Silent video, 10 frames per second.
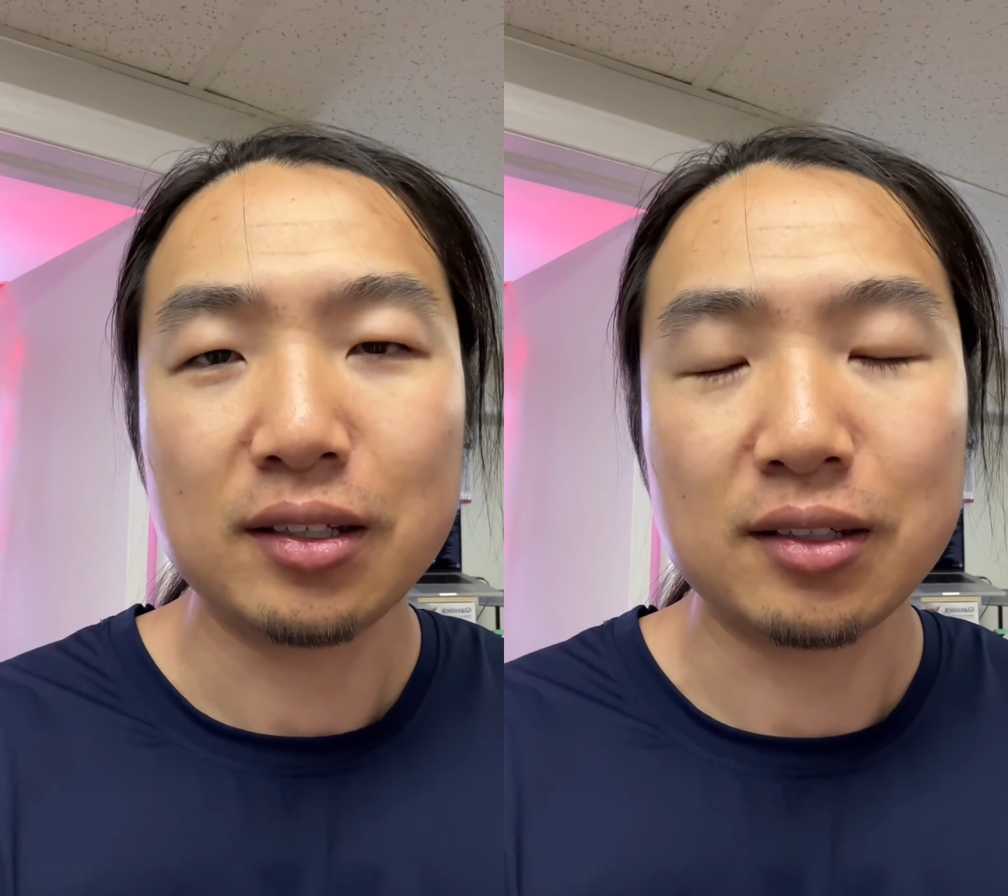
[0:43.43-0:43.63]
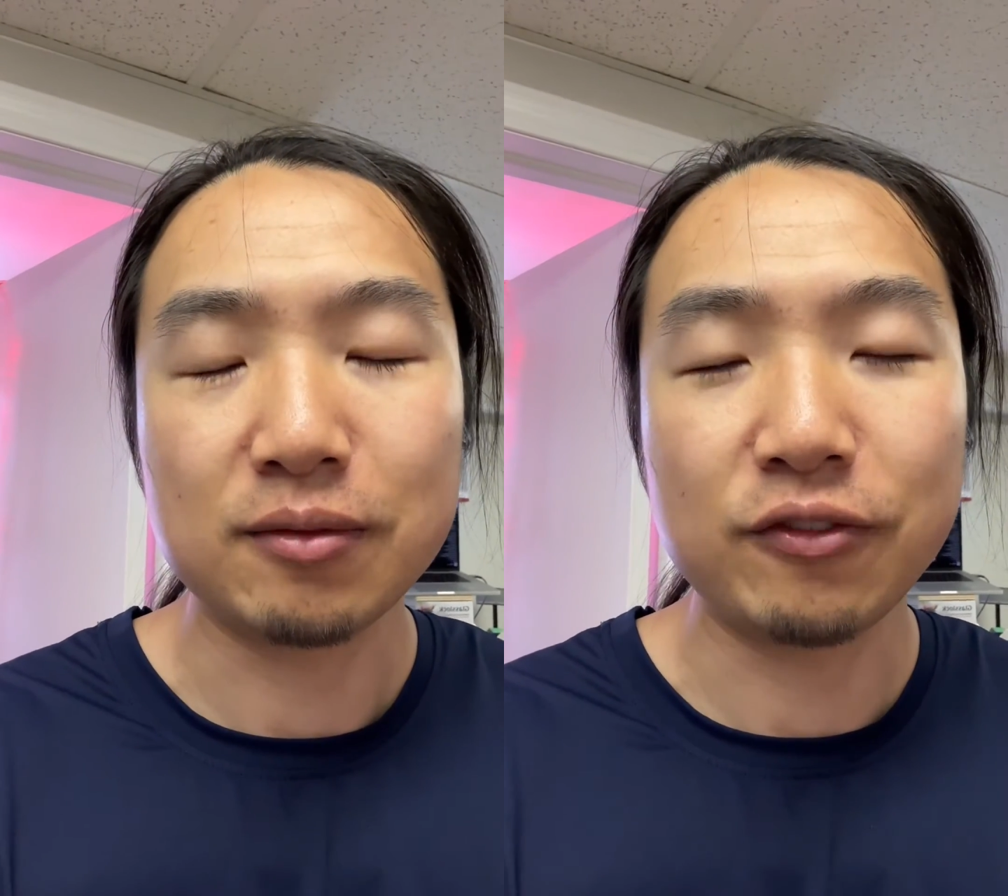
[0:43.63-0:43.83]

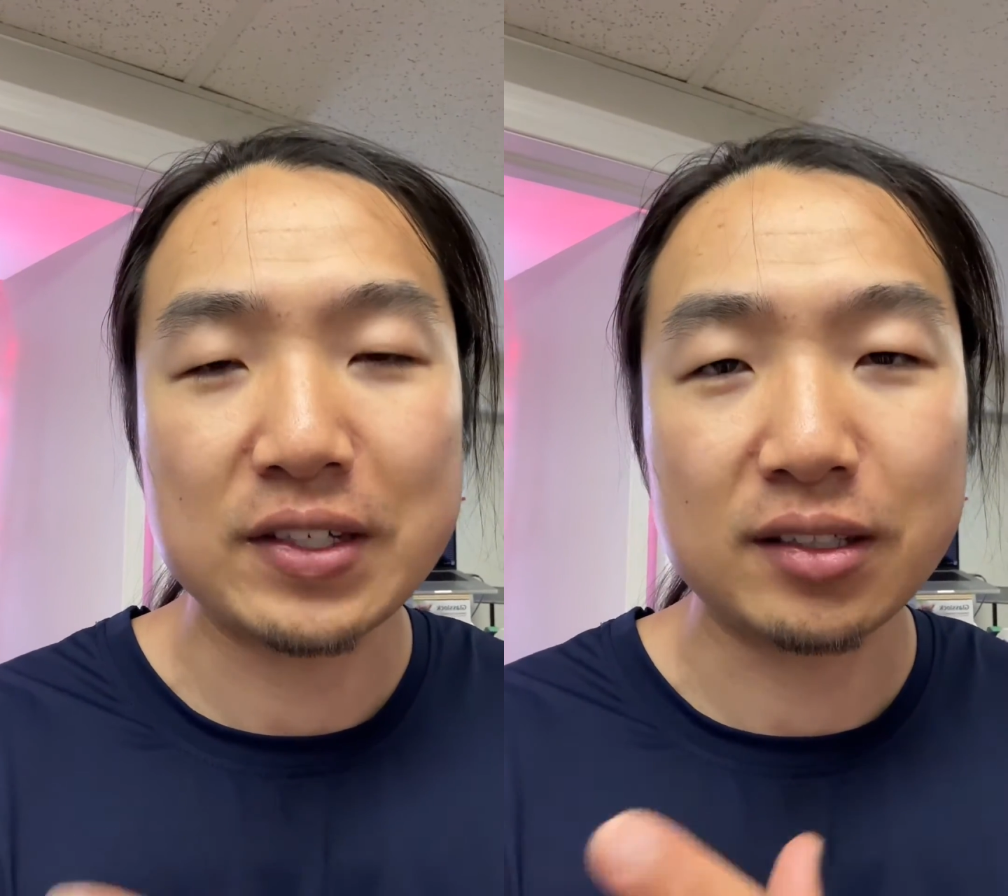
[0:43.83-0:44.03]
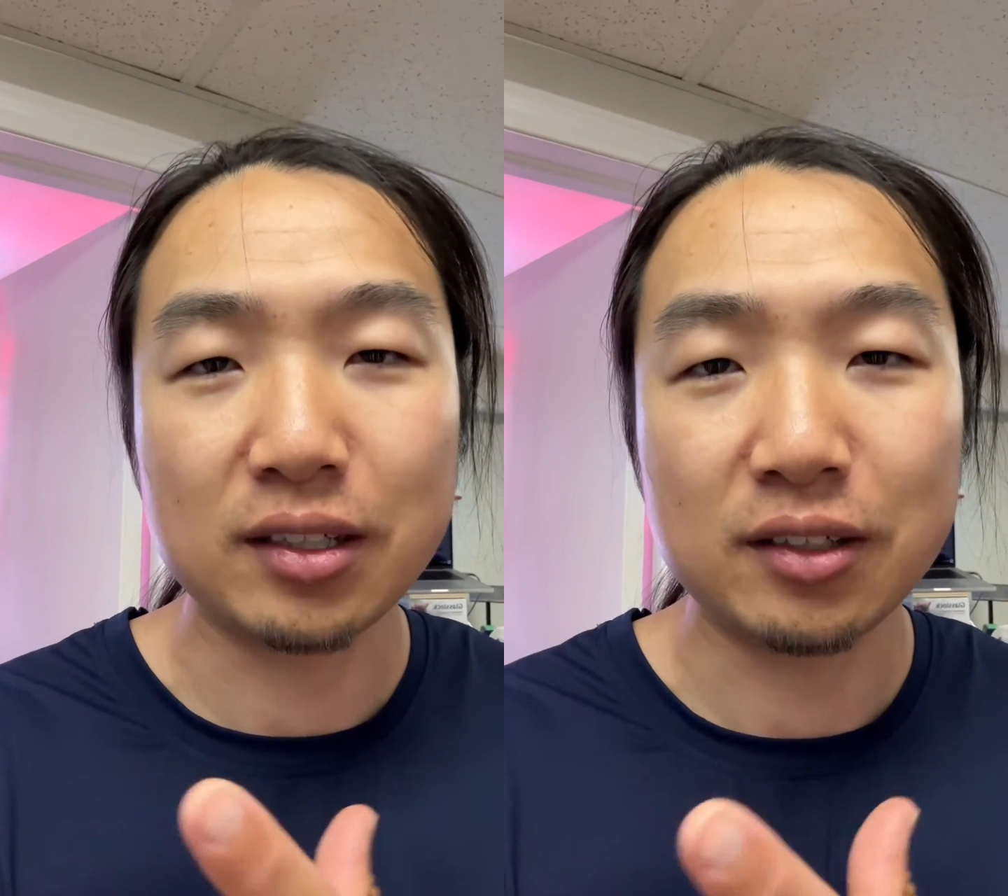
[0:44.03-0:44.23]

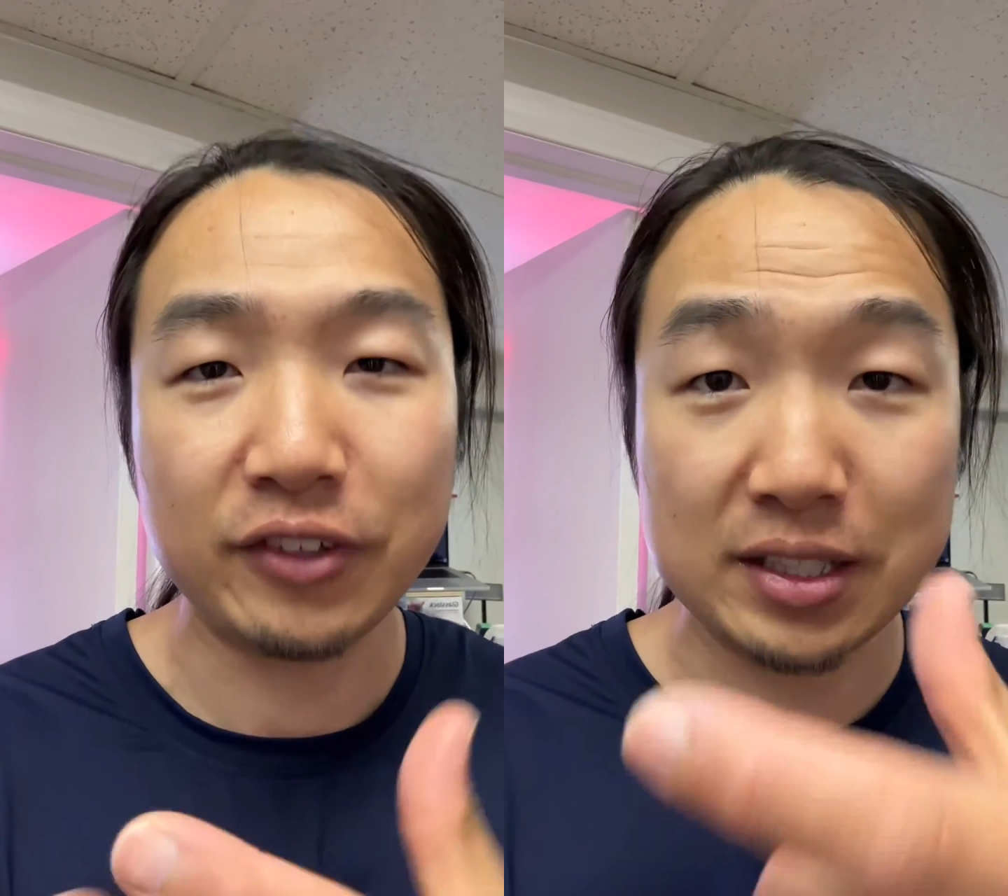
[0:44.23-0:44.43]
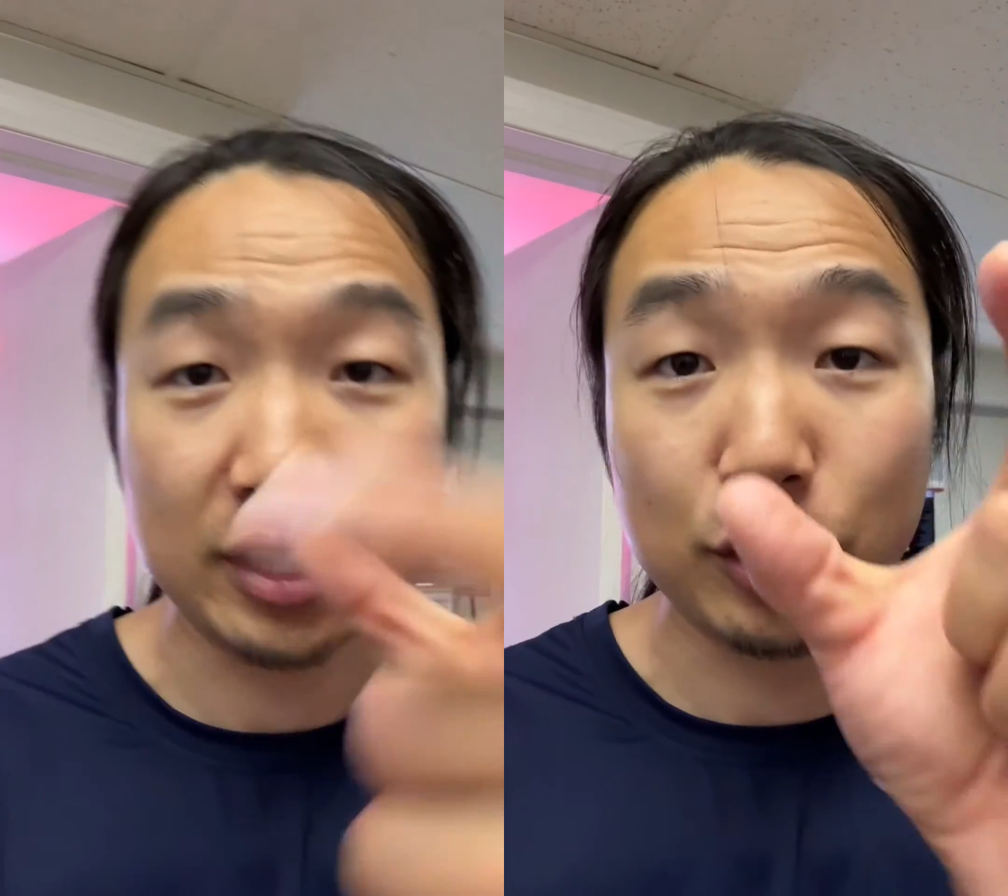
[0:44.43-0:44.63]
Facing
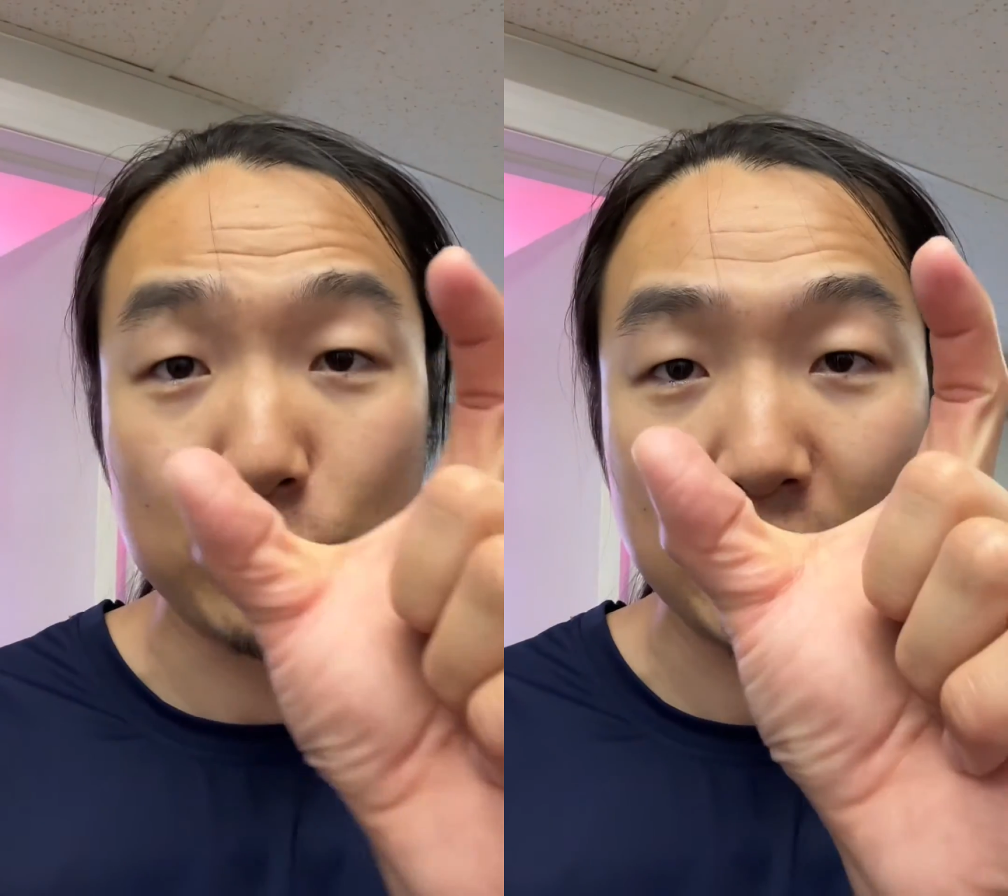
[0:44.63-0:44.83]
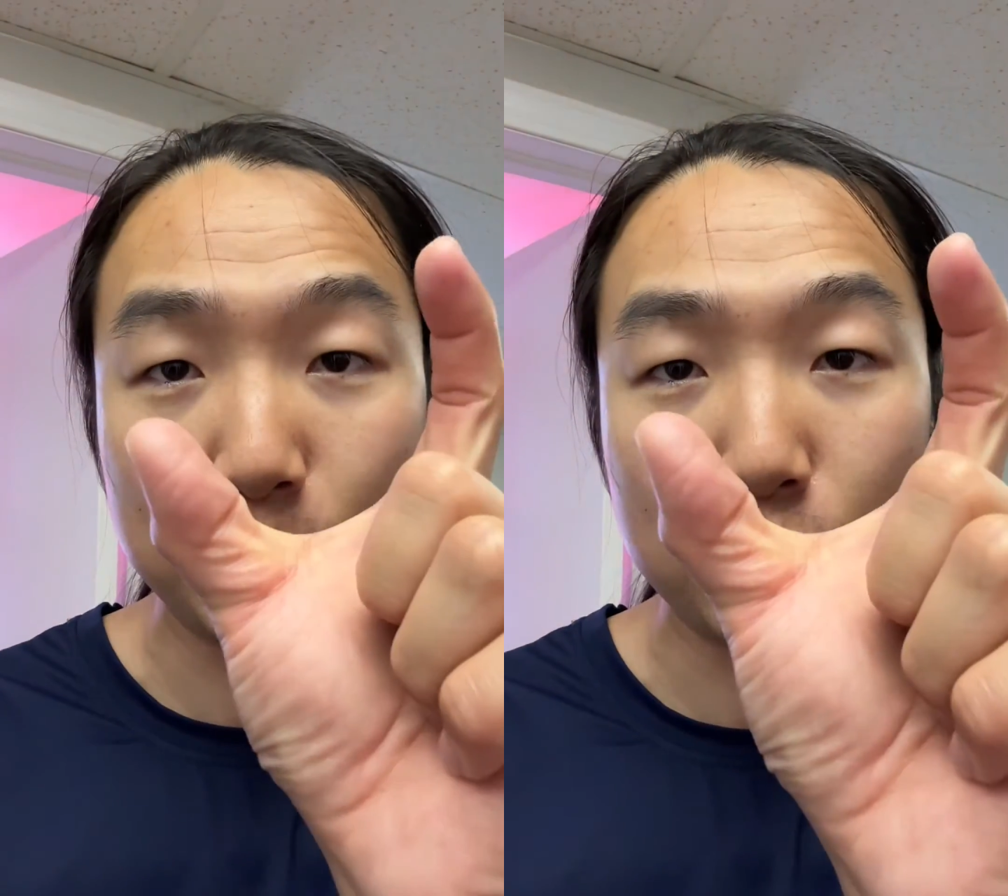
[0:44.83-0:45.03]
a
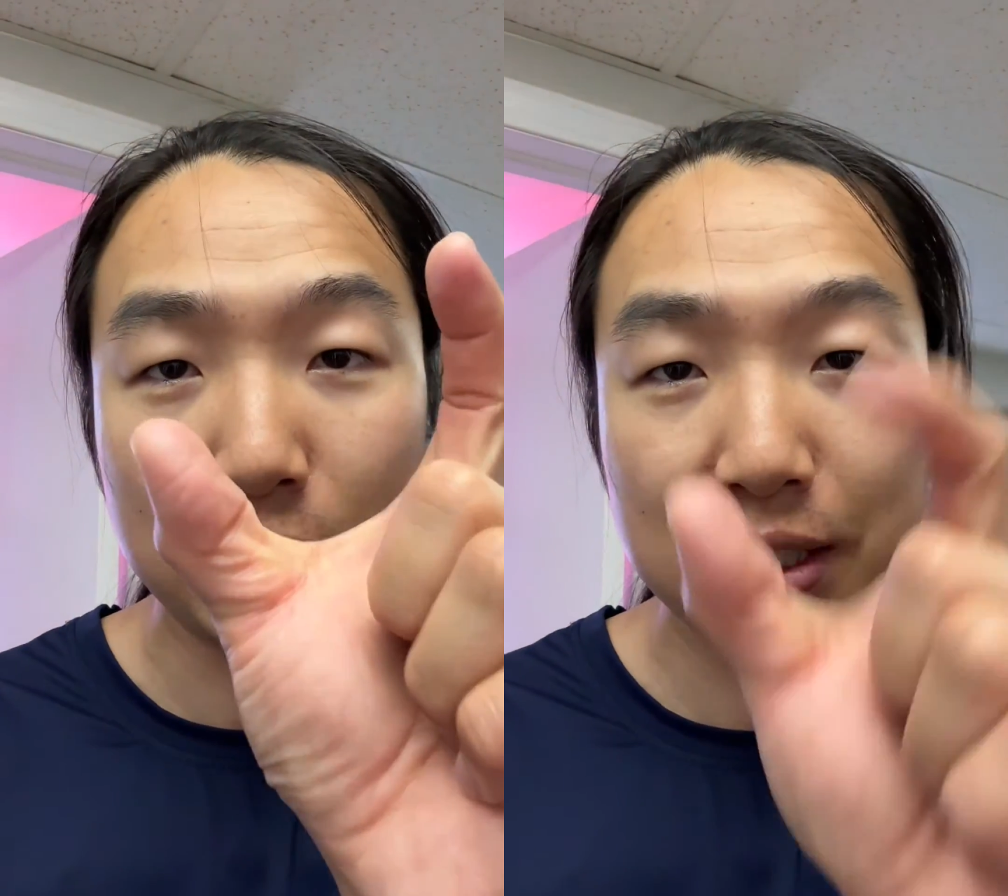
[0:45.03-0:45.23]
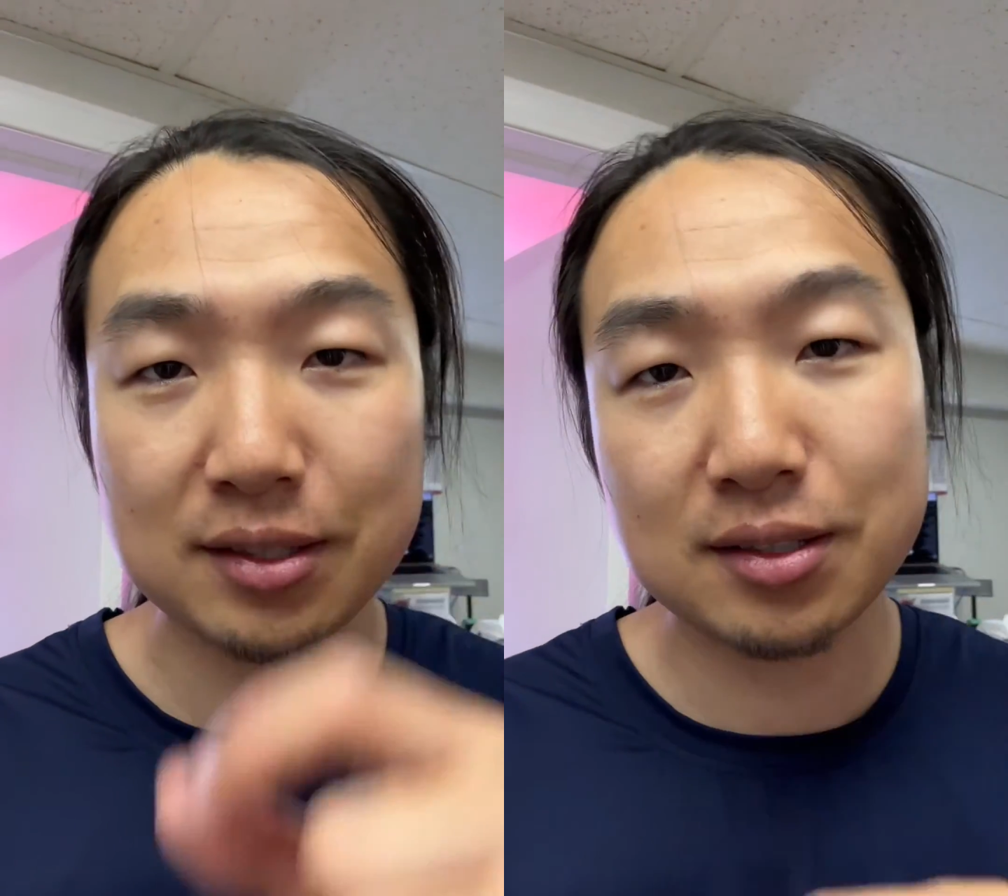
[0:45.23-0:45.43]
U-shaped wall
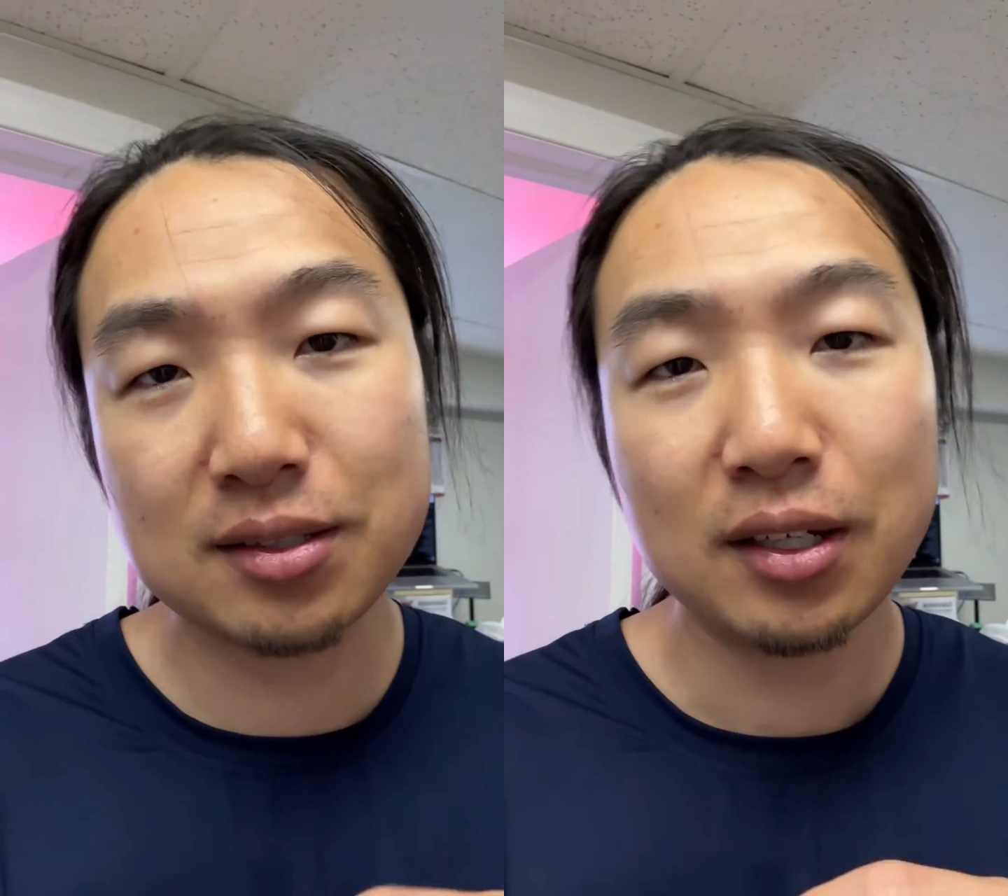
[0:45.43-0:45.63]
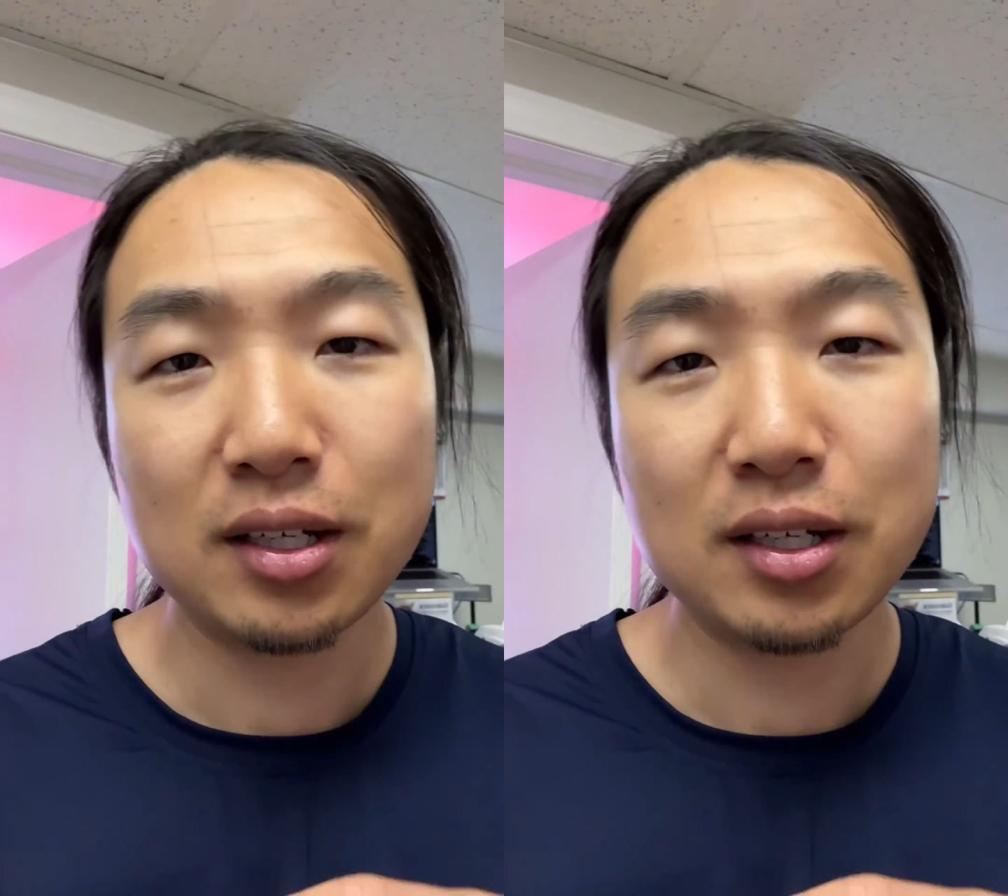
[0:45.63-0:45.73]
like this,